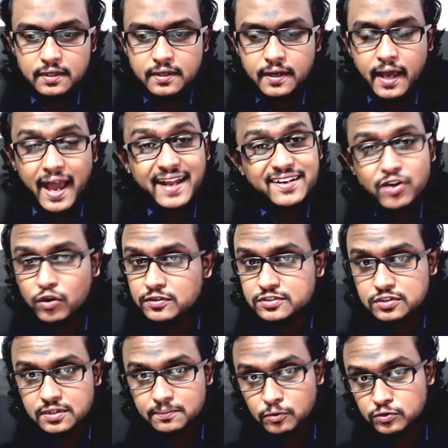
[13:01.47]
and also
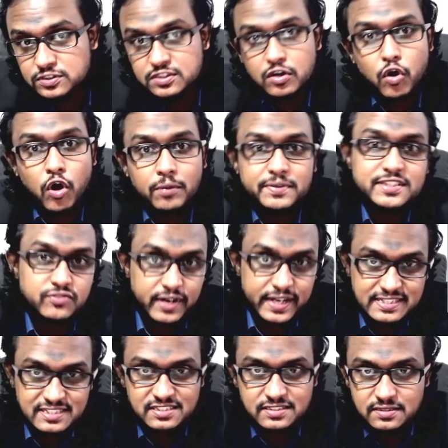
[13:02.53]
the most common
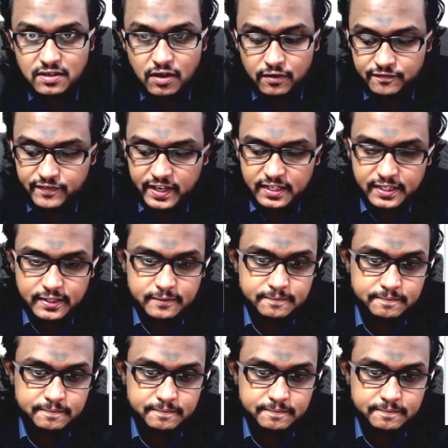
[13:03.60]
reason of failure.